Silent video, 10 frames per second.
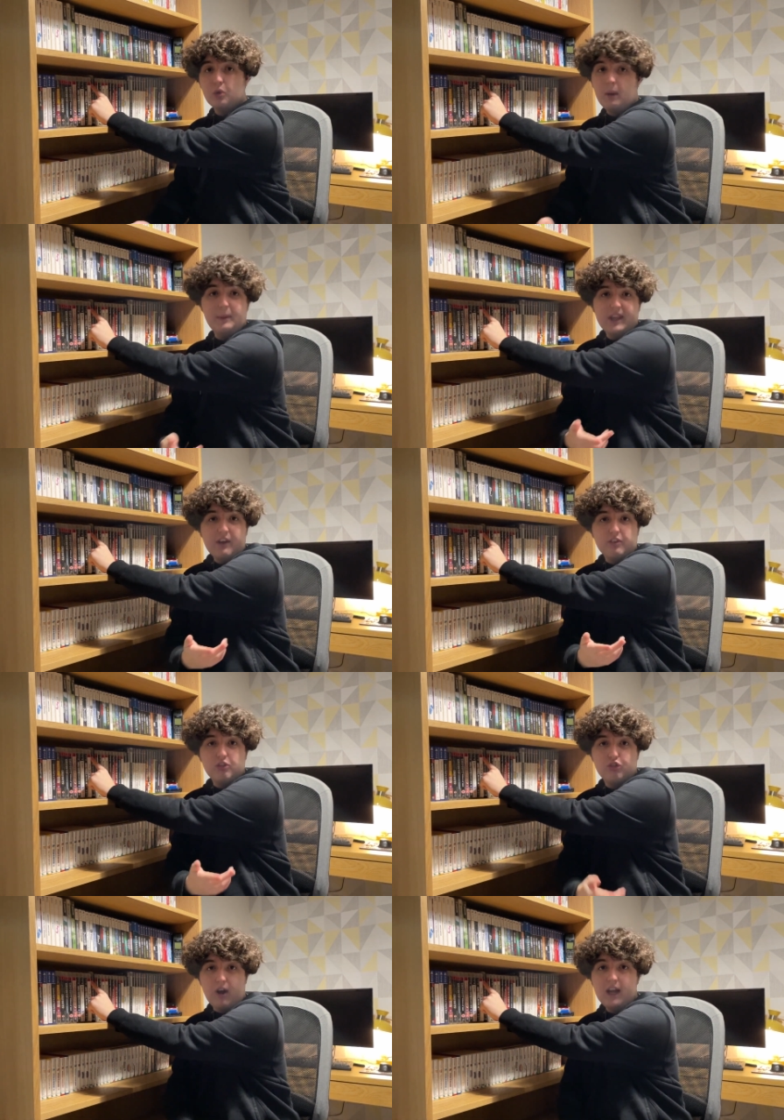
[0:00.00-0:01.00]
or maybe Nathan
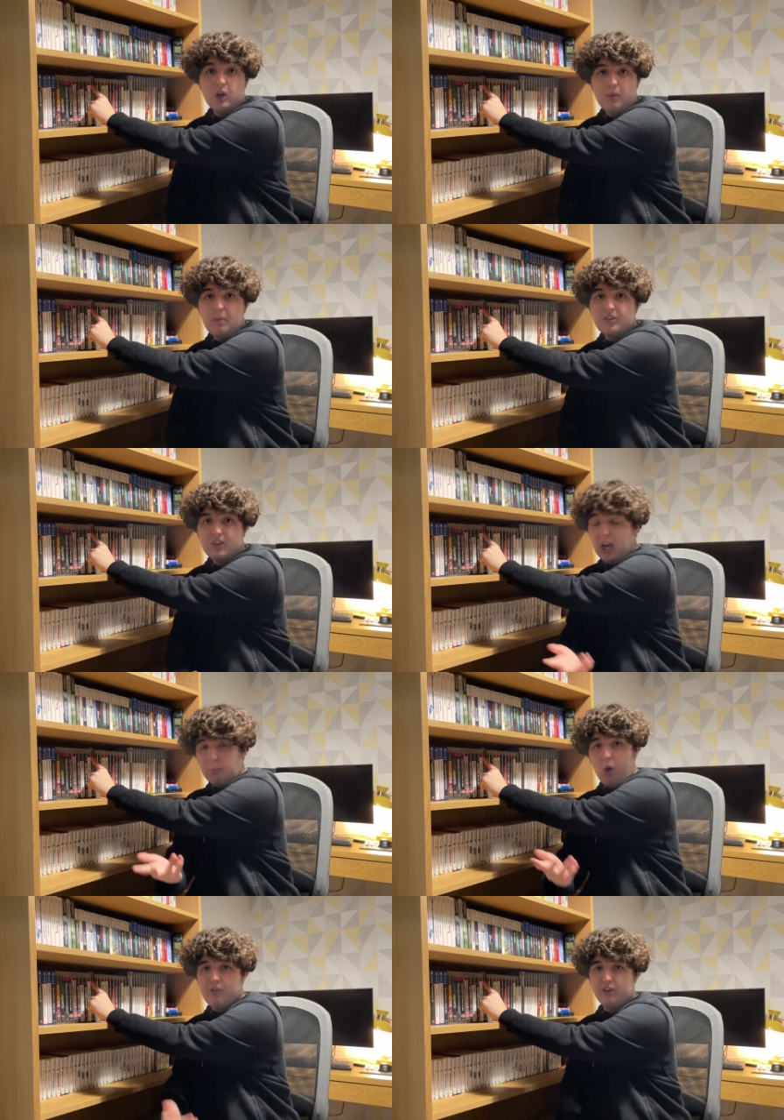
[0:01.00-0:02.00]
Drake, or maybe
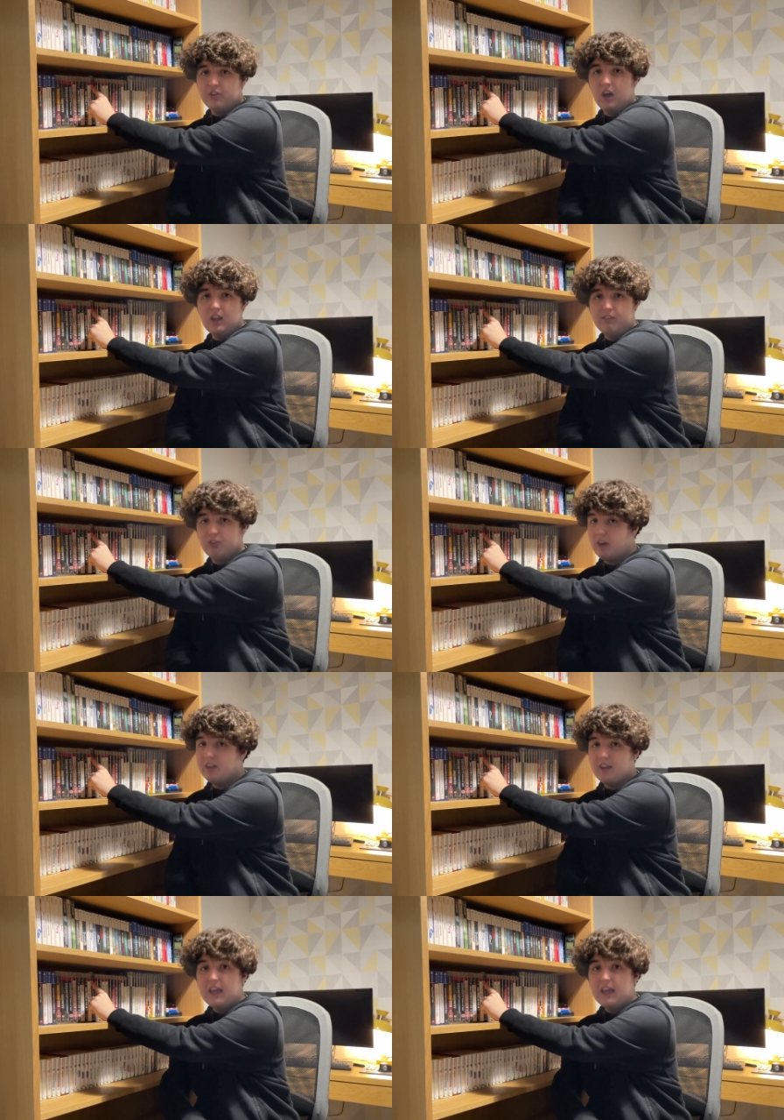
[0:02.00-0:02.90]
Sackboy if the entire life is rated